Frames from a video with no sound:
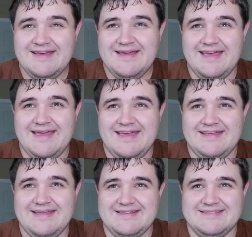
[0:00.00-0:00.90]

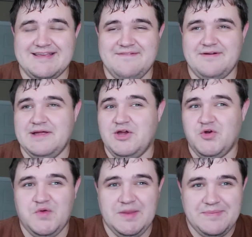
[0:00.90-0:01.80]
It is a very
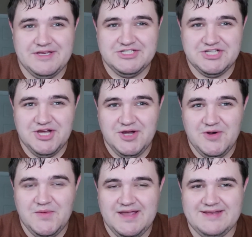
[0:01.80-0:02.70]
creepy
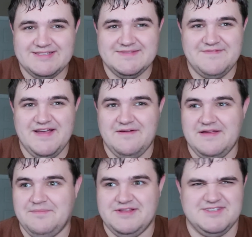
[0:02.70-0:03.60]
show.
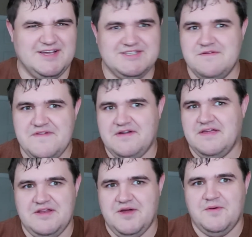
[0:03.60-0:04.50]
But it's also
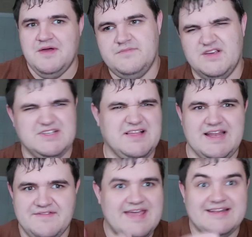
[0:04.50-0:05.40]
very, there's a lot
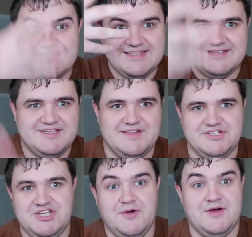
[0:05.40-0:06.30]
of innocence to the
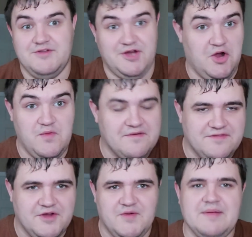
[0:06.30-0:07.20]
show to go with
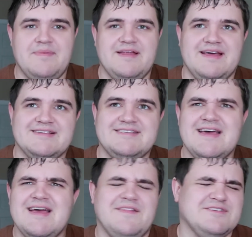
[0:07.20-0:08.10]
the creepiness.
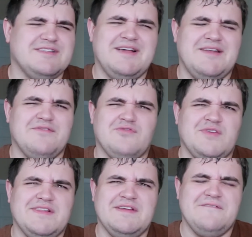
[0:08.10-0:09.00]
There's a lot of
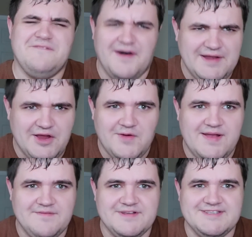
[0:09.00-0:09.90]
really fun and
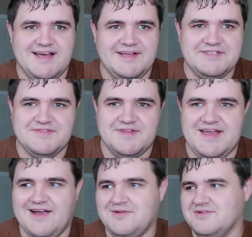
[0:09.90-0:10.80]
creative designs for the
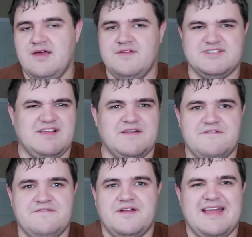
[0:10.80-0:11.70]
characters. There's a lot of
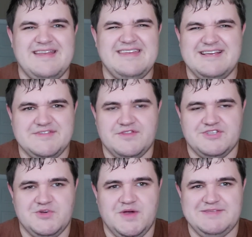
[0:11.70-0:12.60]
fun ideas for the
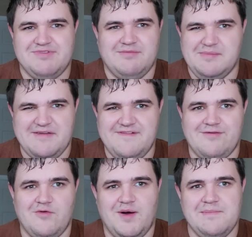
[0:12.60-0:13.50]
story. It's probably my
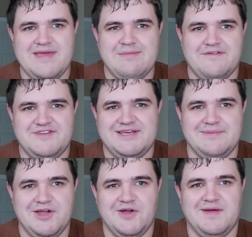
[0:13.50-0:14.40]
favorite one being with
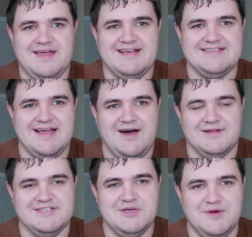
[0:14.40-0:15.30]
Tim Curry as
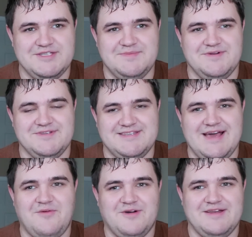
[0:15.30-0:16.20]
Auntie Whispers.
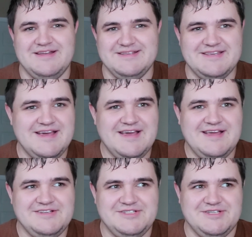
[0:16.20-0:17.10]
That one is
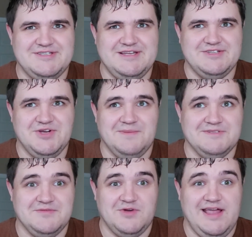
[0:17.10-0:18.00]
just, in
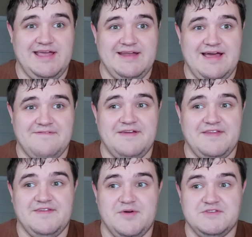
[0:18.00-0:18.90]
terms of writing, I
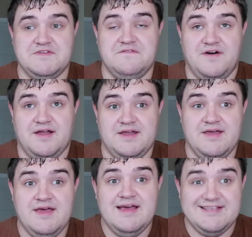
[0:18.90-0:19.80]
think the most fun
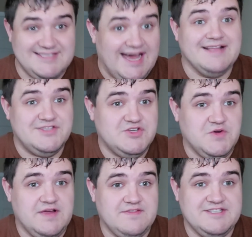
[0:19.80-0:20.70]
side
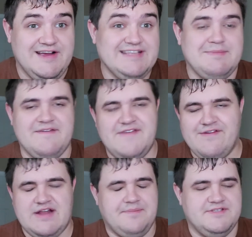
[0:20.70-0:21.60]
story of the series. My
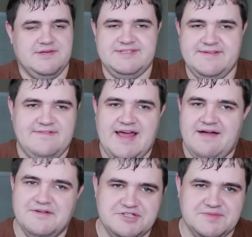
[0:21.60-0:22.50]
favorite episode's the
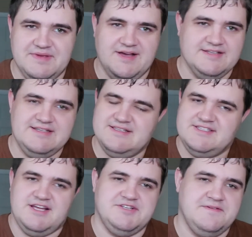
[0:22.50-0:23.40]
finale, just because it's
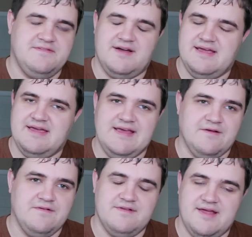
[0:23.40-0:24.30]
such a fucking
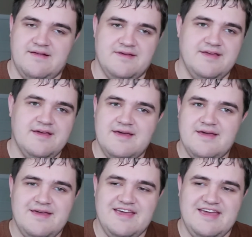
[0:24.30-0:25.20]
killer finale.
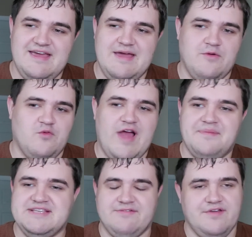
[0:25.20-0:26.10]
It
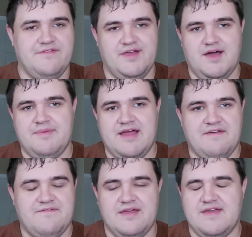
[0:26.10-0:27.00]
wraps everything up,
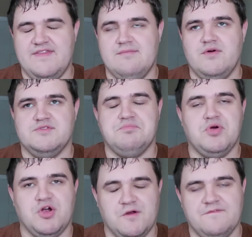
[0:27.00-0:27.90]
I think, in the most
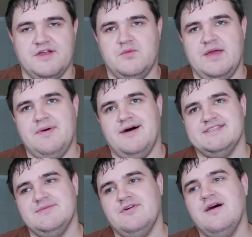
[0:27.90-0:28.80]
perfect way
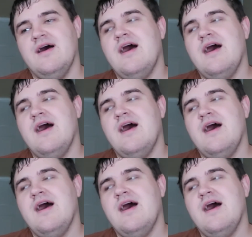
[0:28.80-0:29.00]
possible.